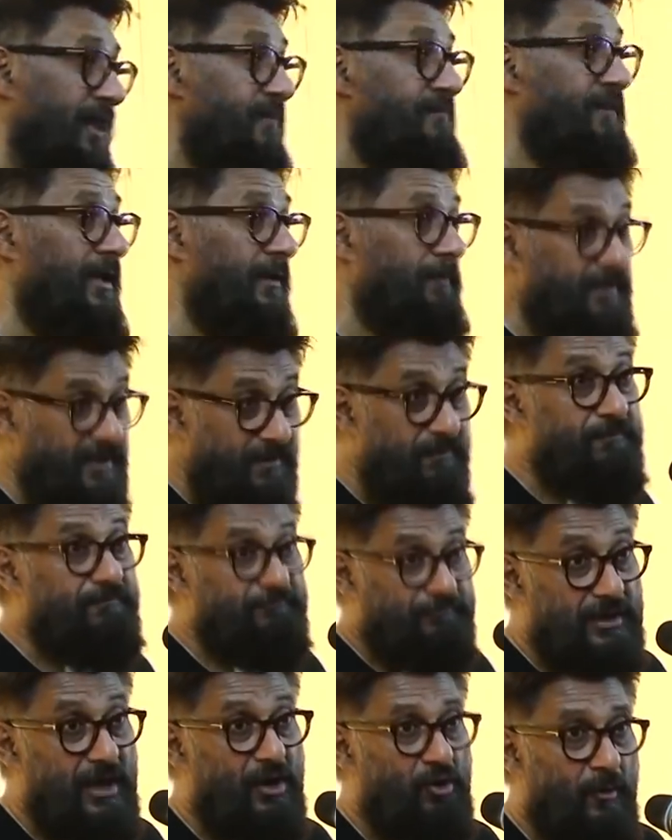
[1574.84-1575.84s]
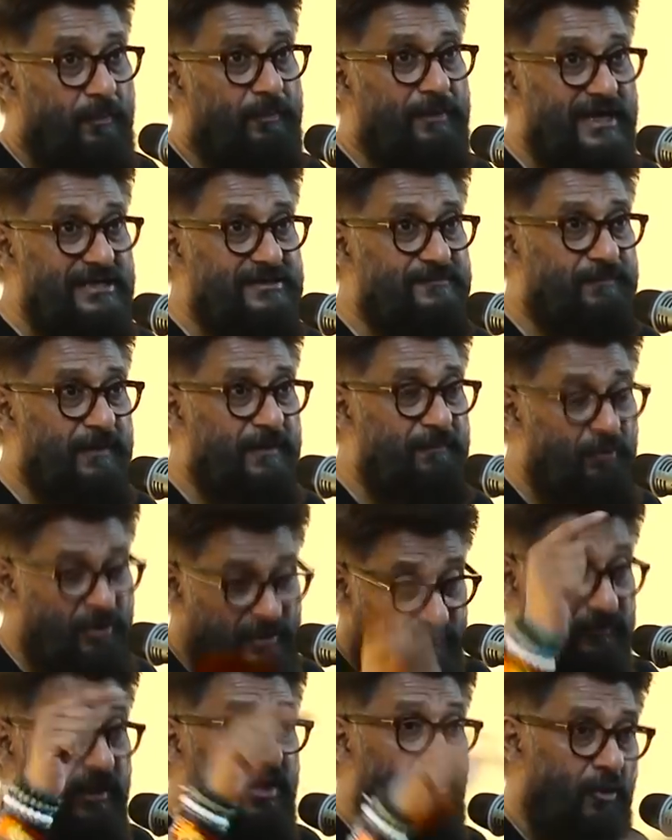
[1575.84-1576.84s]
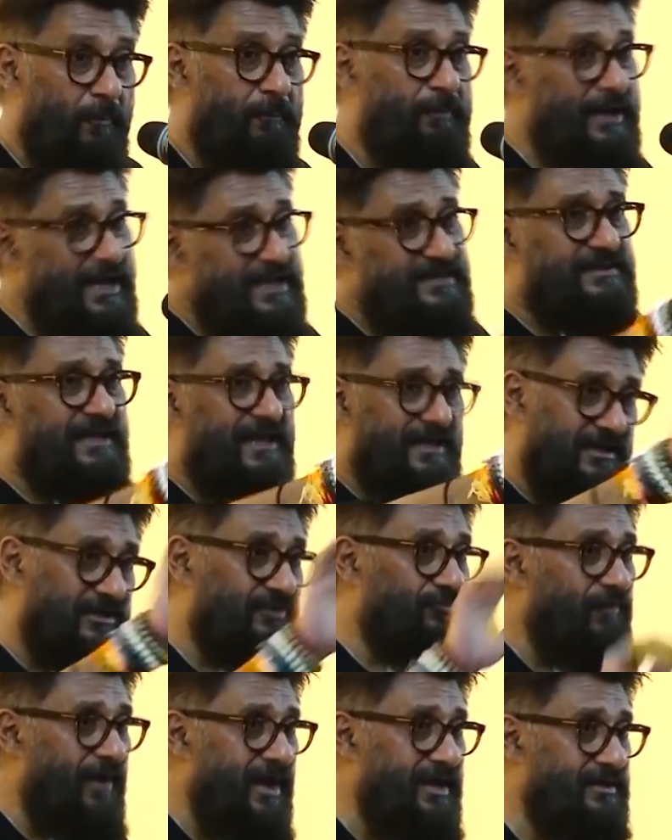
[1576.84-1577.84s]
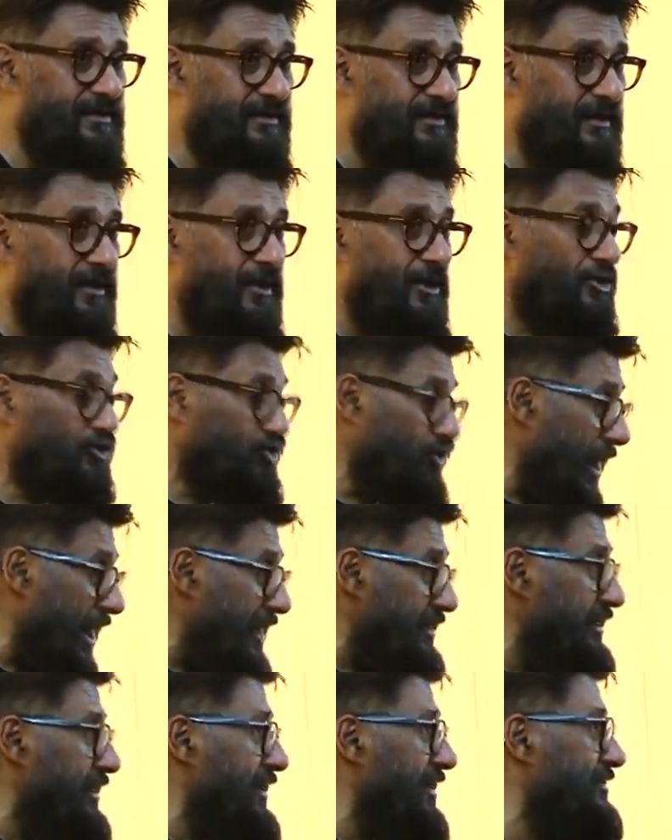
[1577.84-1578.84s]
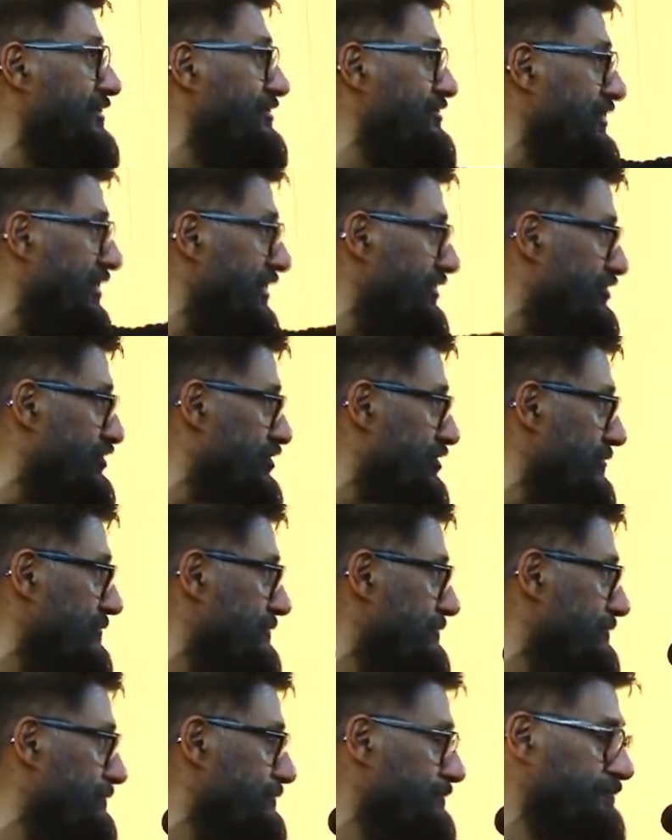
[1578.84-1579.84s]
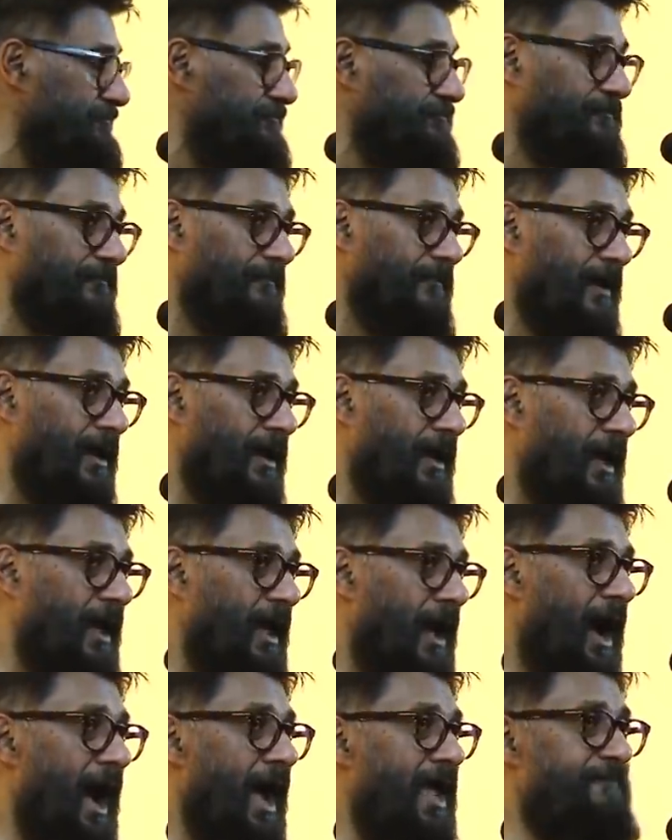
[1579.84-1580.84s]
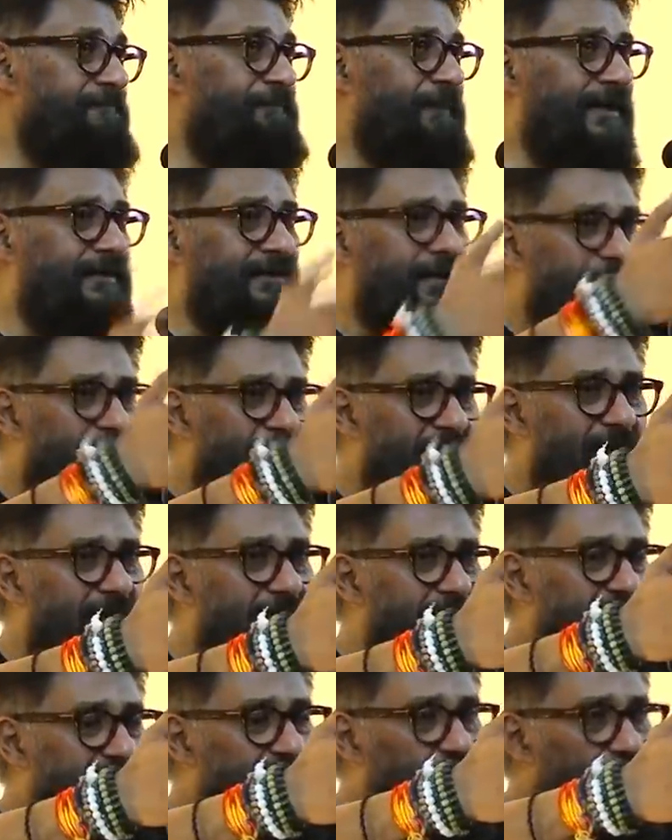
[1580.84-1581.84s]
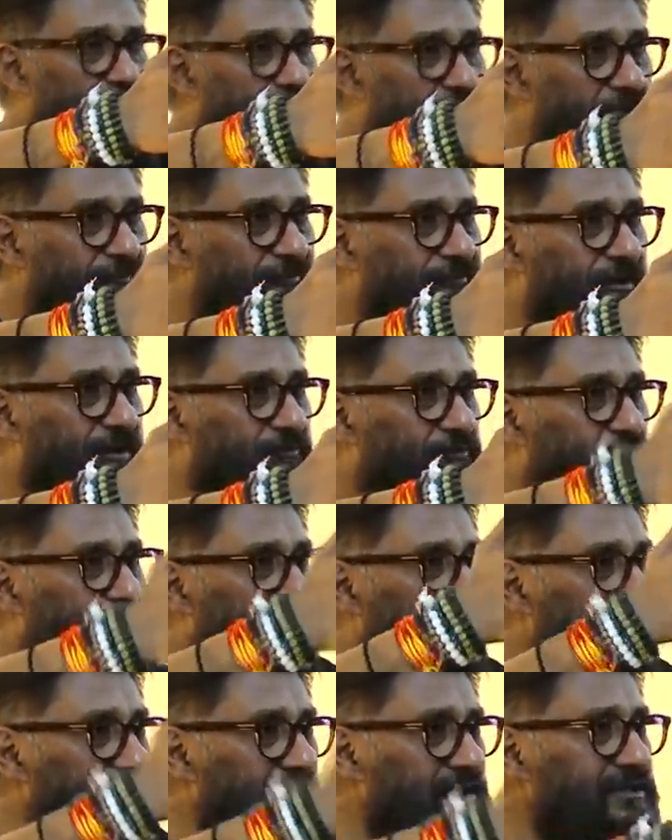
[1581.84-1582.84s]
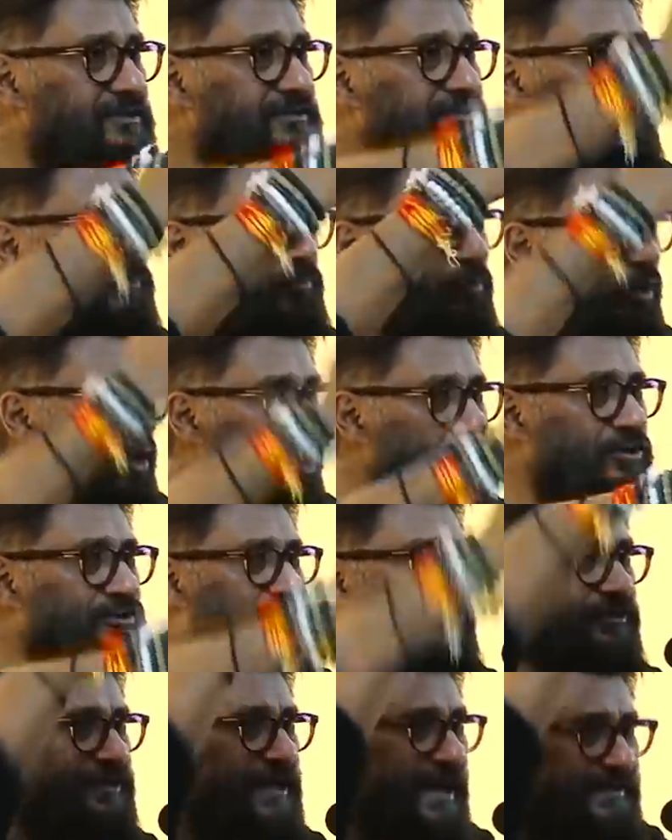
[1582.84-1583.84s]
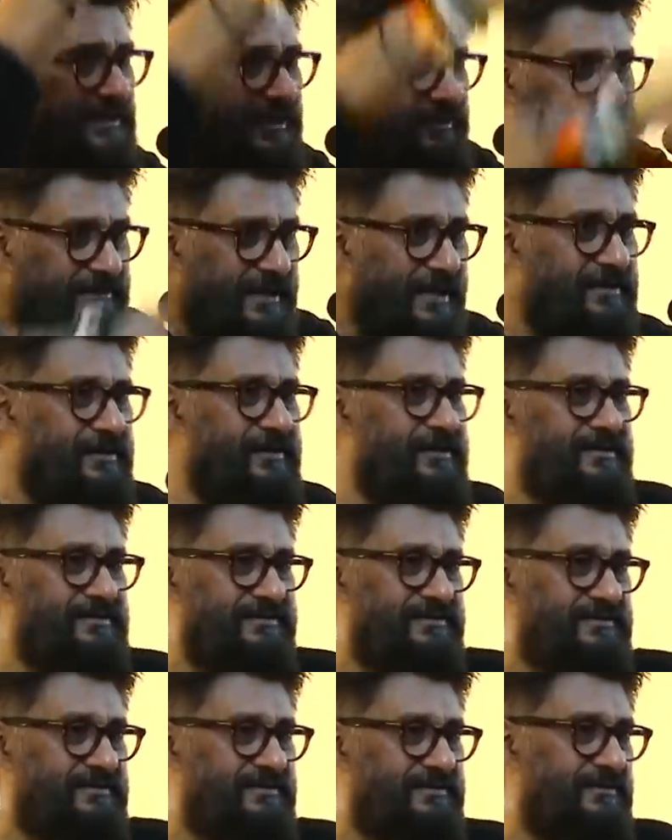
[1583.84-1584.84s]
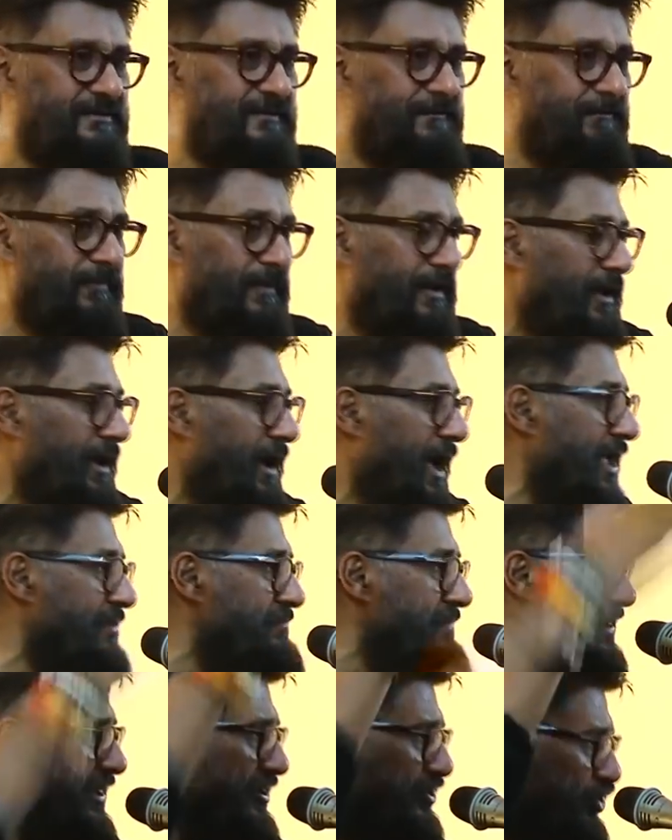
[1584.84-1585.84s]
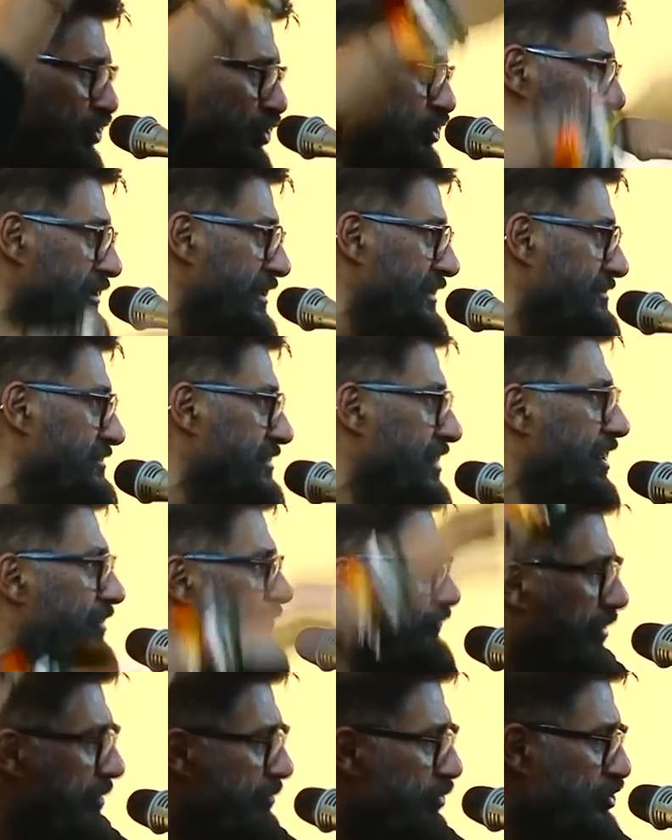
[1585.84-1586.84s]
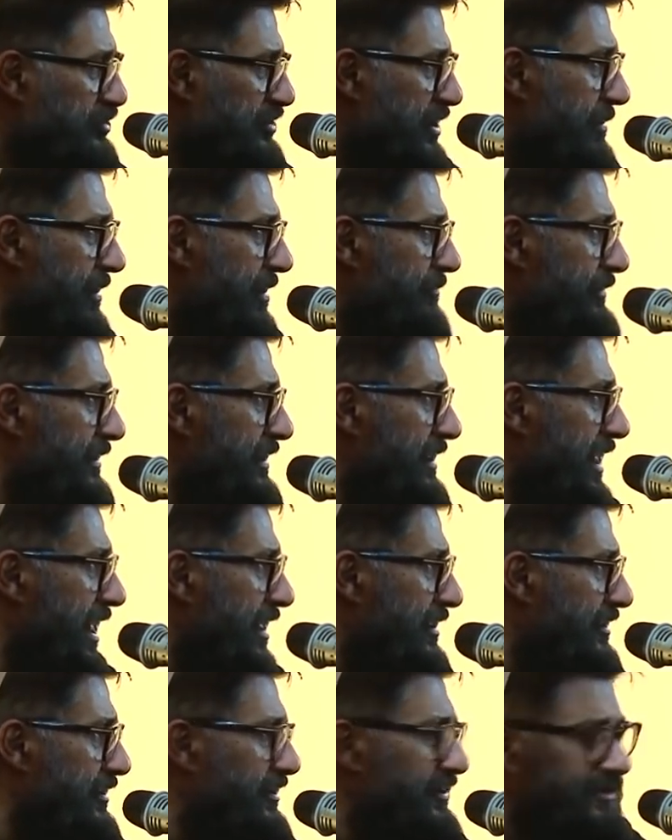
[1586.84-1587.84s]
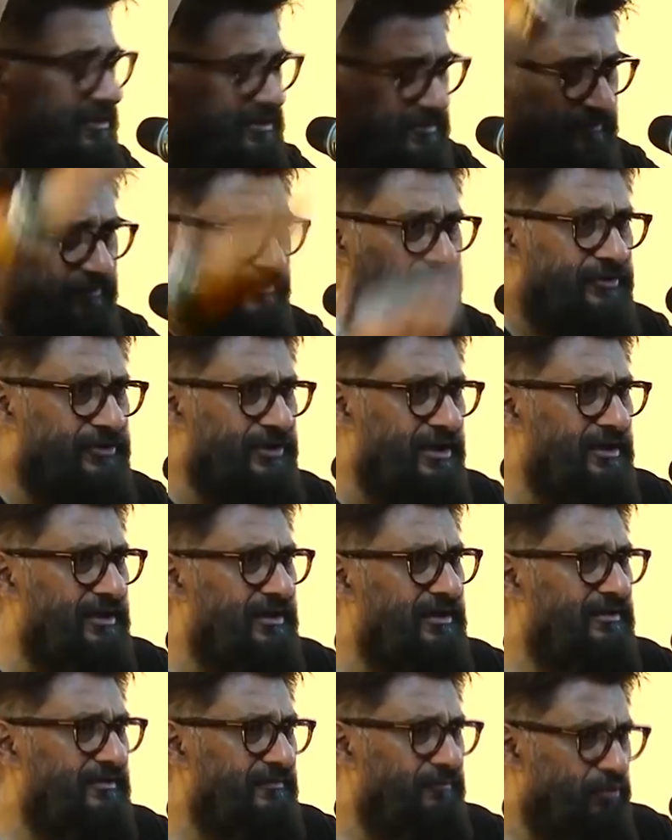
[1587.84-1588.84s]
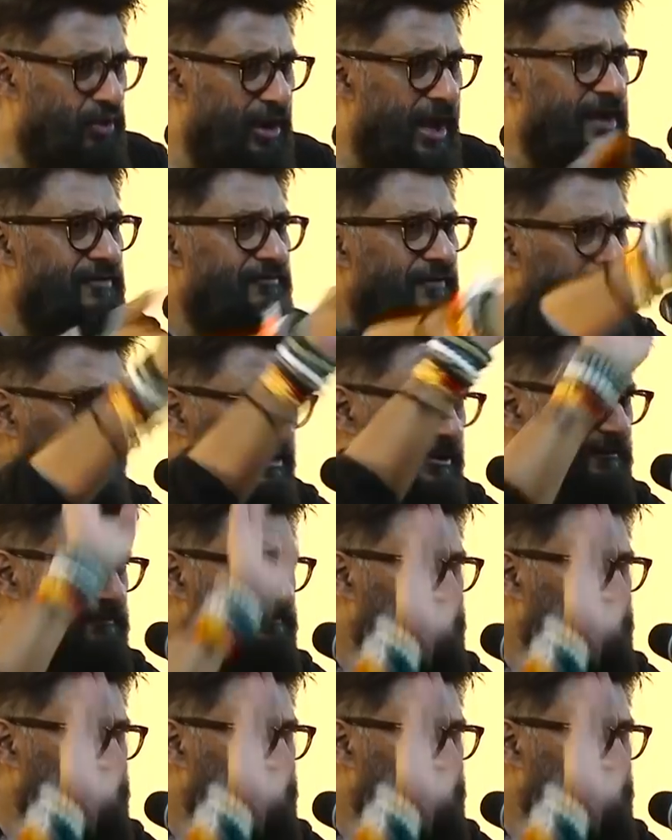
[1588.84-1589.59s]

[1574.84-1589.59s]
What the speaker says: maybe they are oppressed people. If they are oppressed, then it's fine. So I did a research. I picked up a list of the world's most dreaded terrorists. I made a huge list from Osama bin Laden till Burhan Wani.